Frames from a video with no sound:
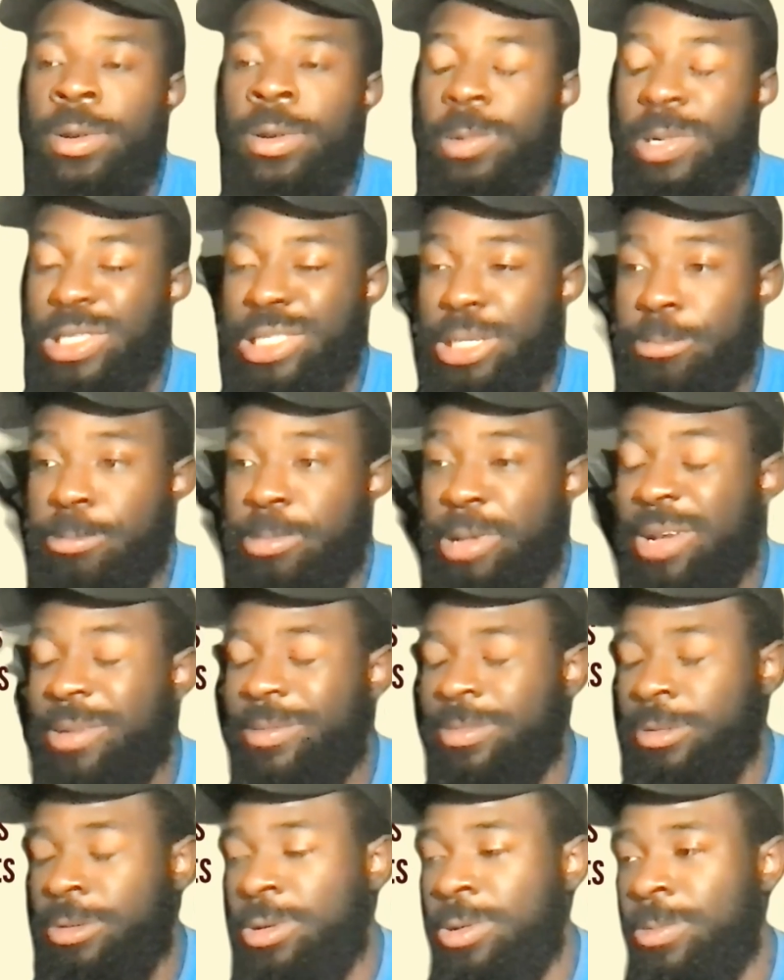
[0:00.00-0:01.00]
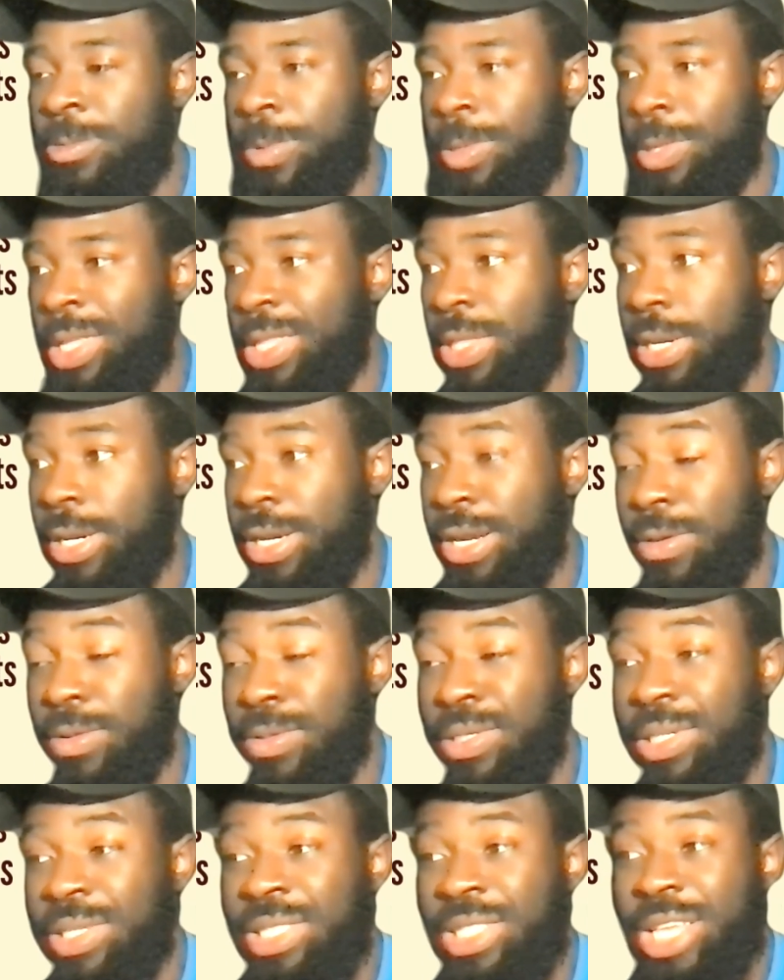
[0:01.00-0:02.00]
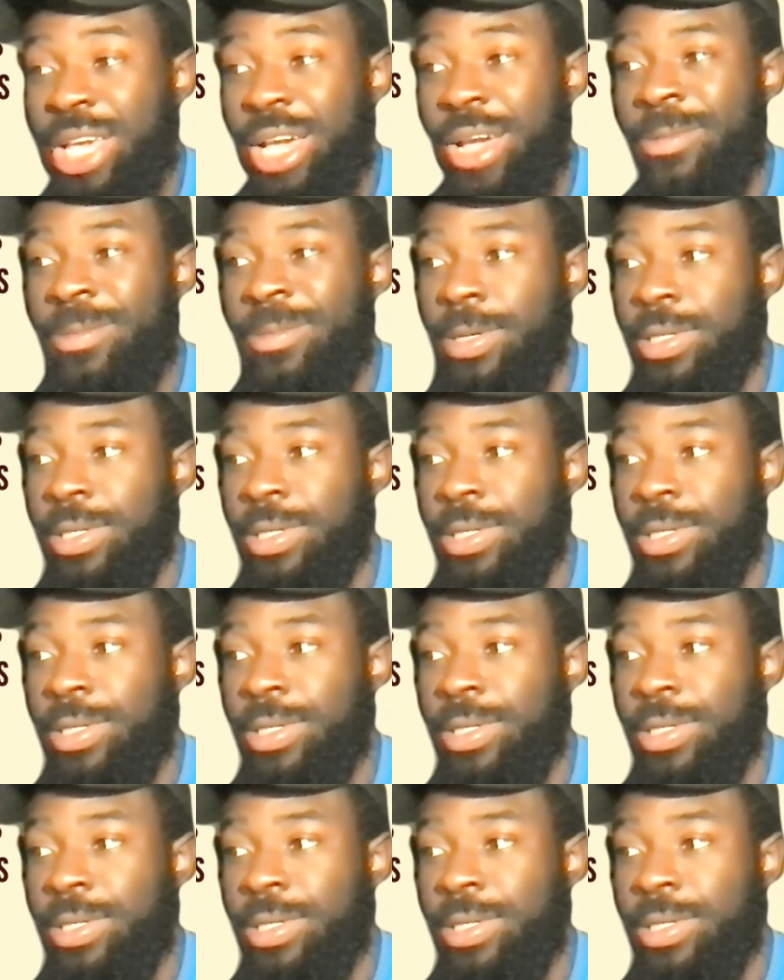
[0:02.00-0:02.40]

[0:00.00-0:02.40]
went to bat for him and like the coaching staff